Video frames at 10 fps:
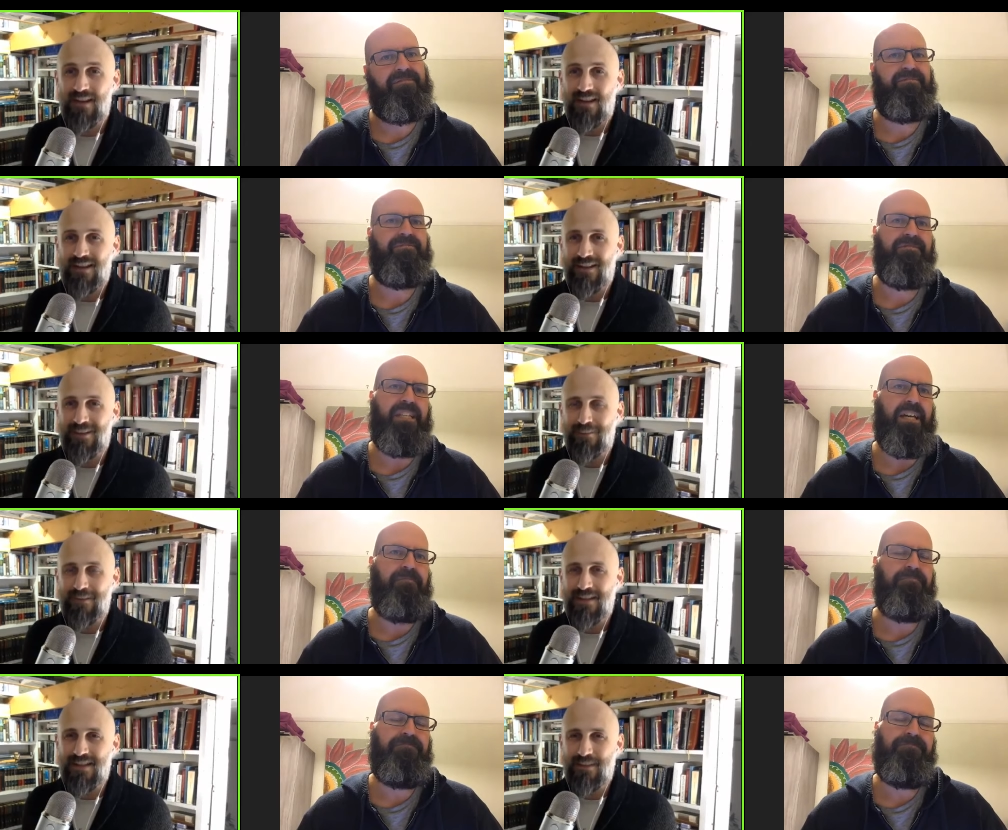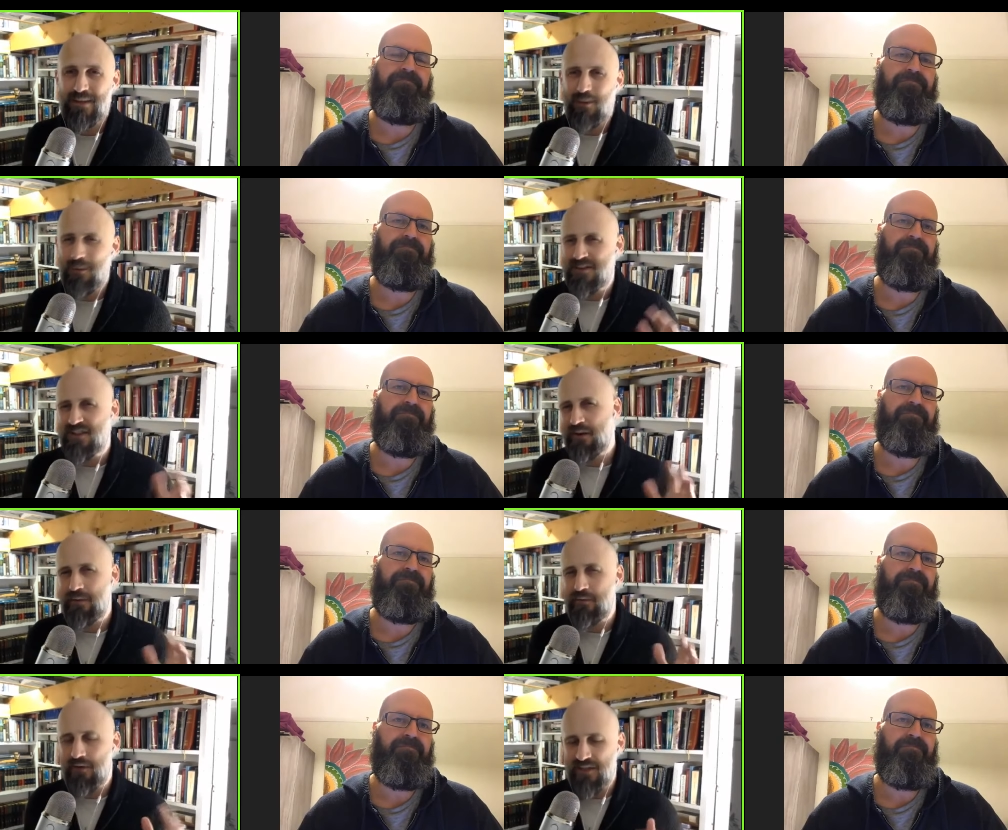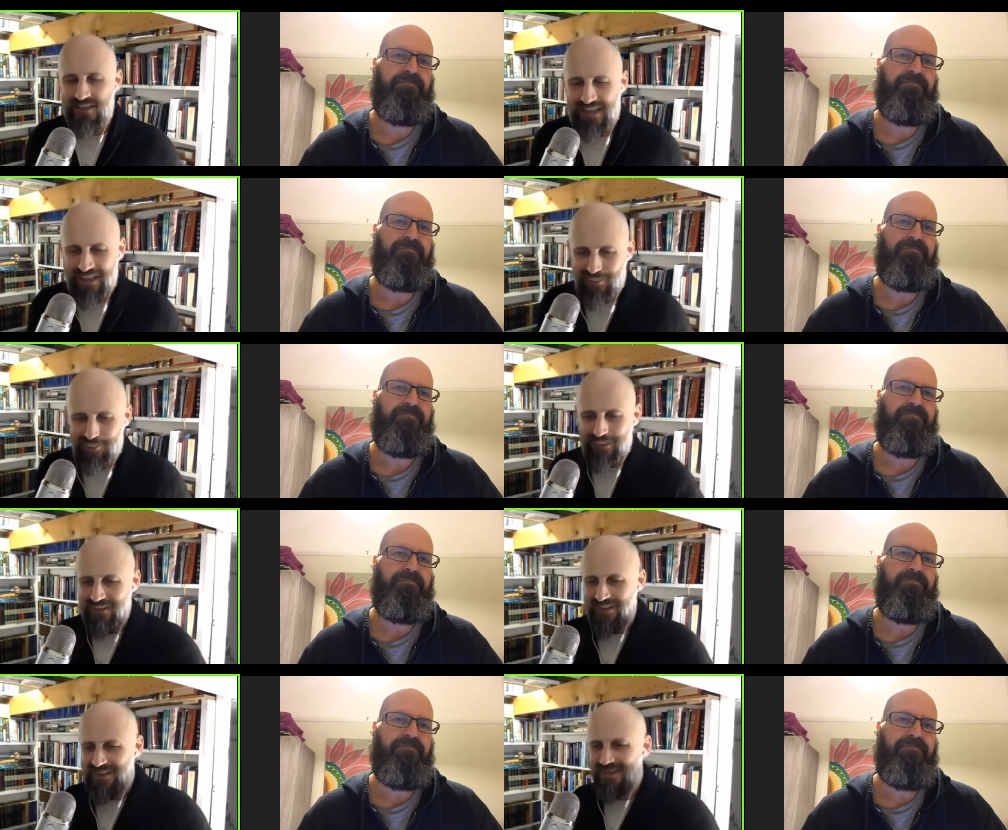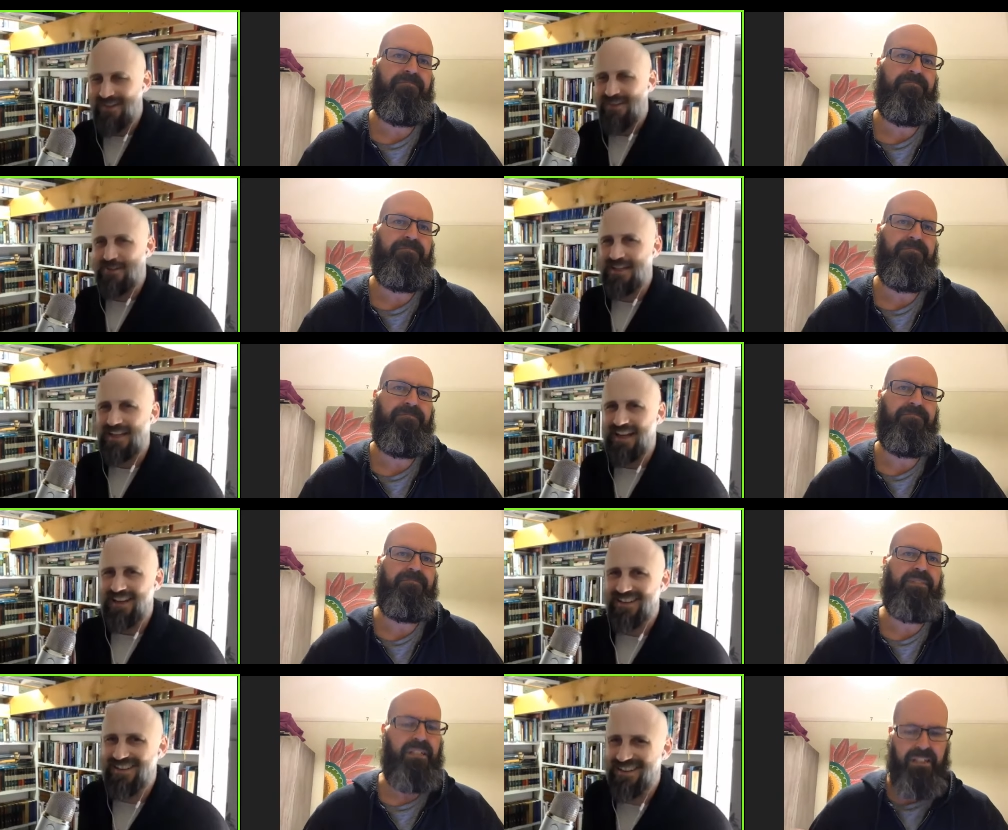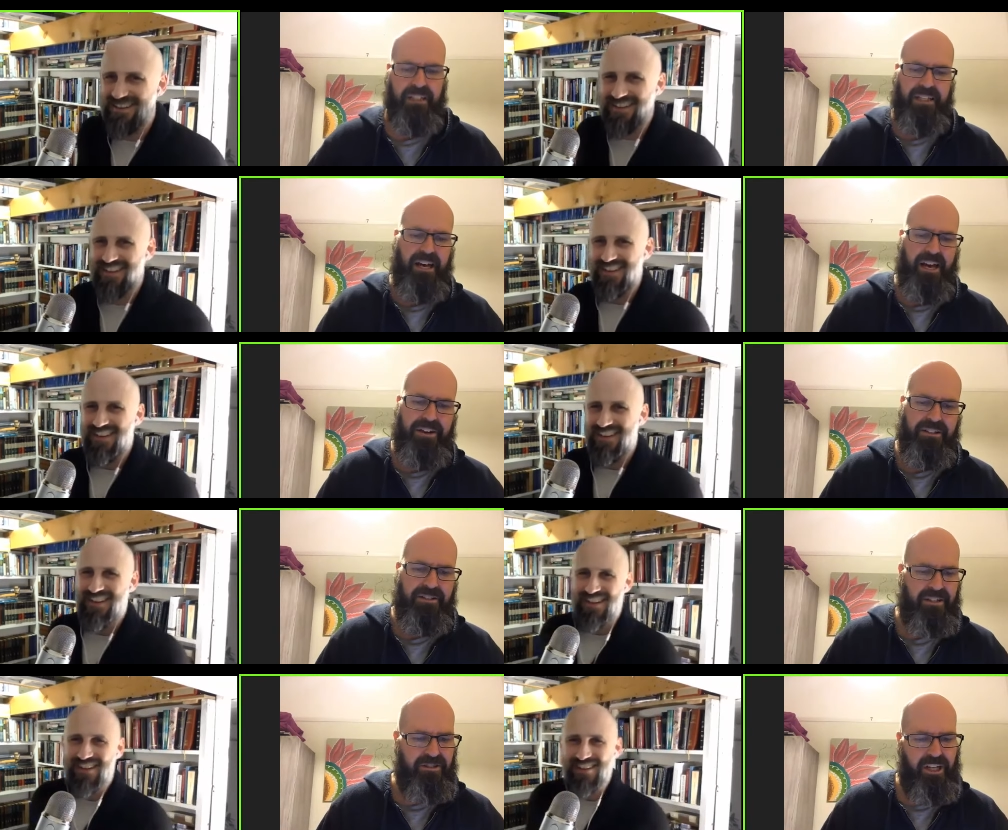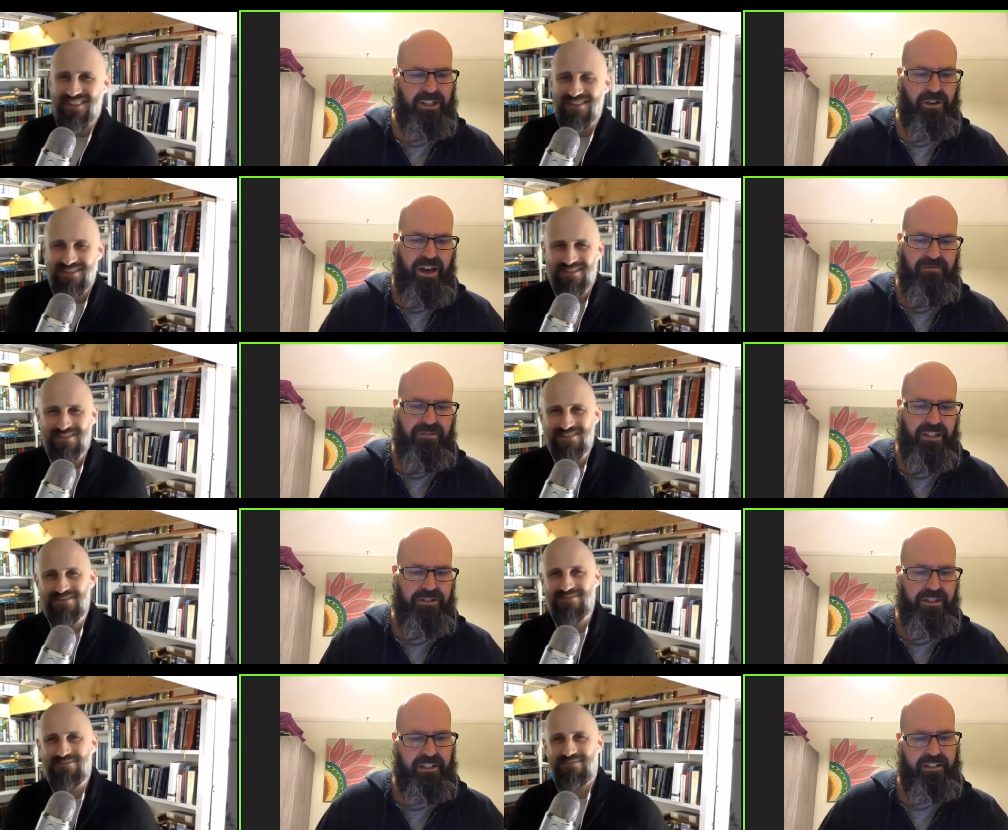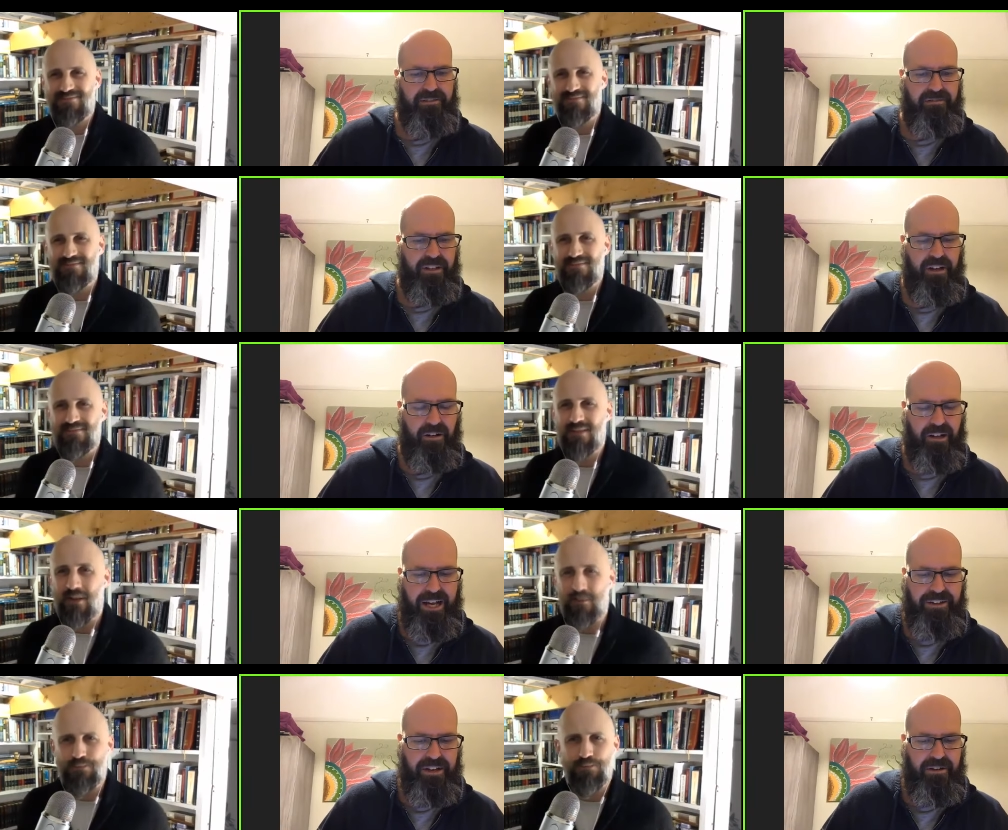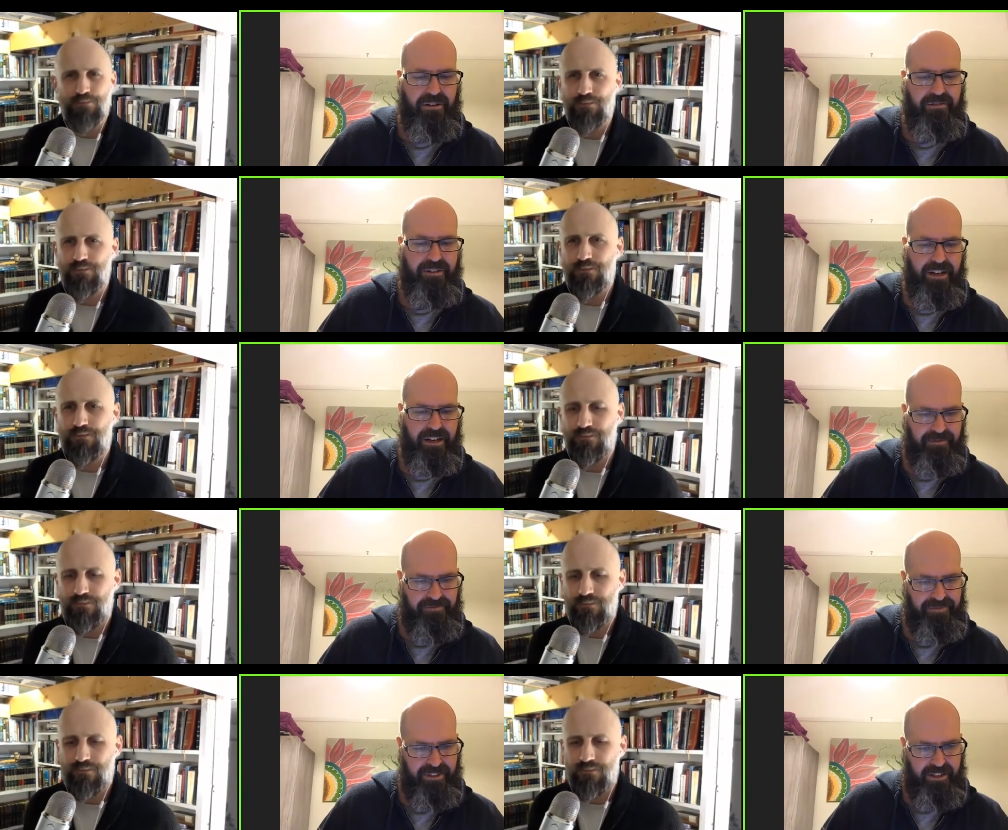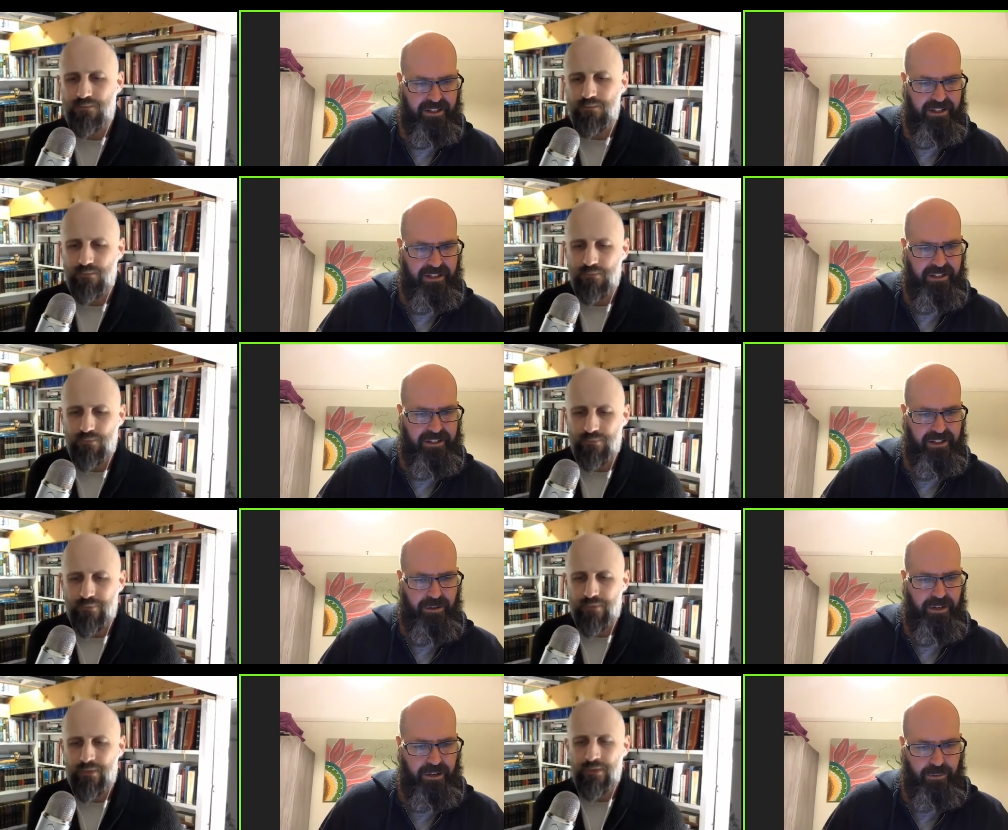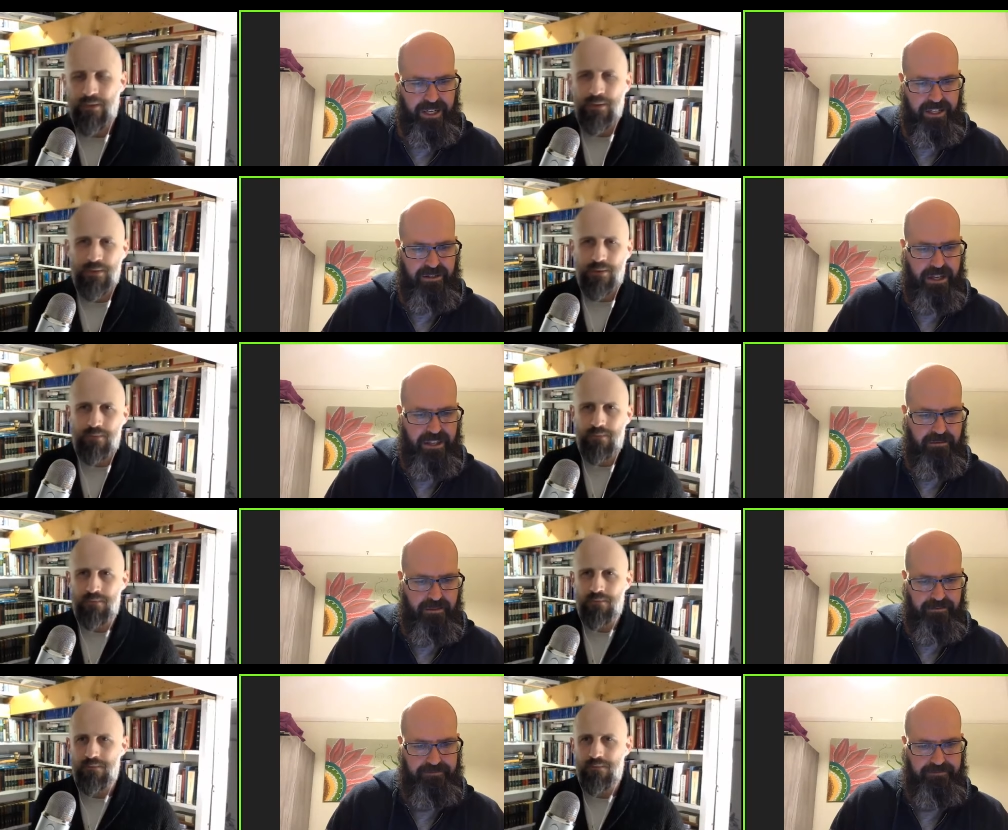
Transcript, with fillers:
Speaker 1: Um, yeah. And there's something almost Jerry Bridges like about this, which I like.
Speaker 2: Yeah, and it's it's not triumphalistic. The whole no. idea of uh, you know uh, weeds among